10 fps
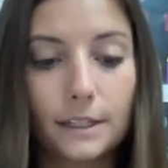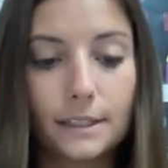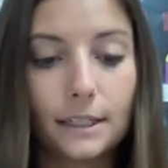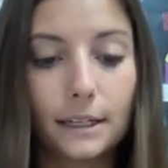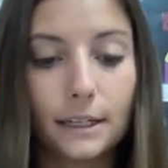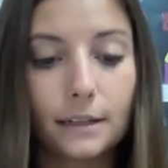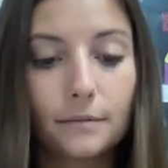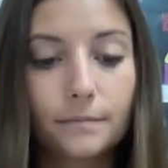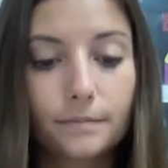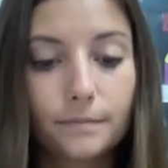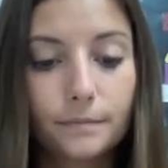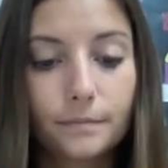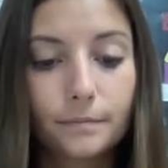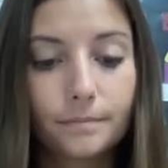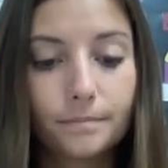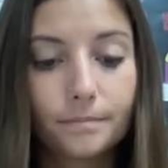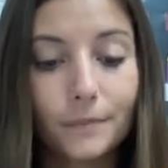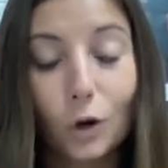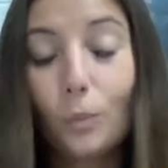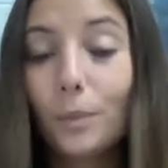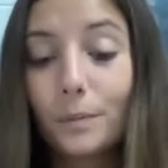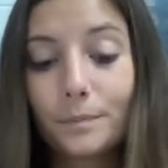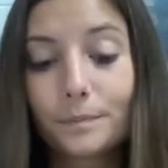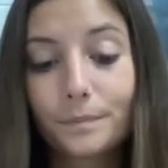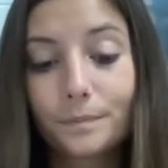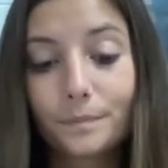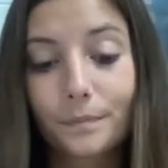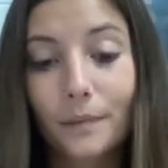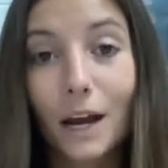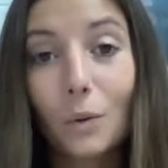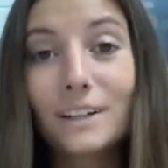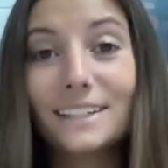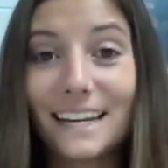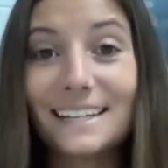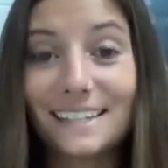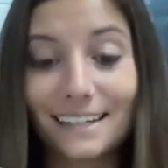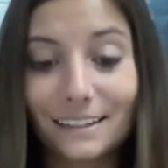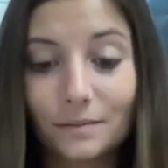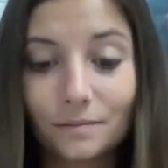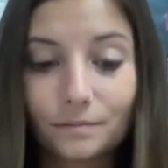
face eating it. Nope. I want Daisy.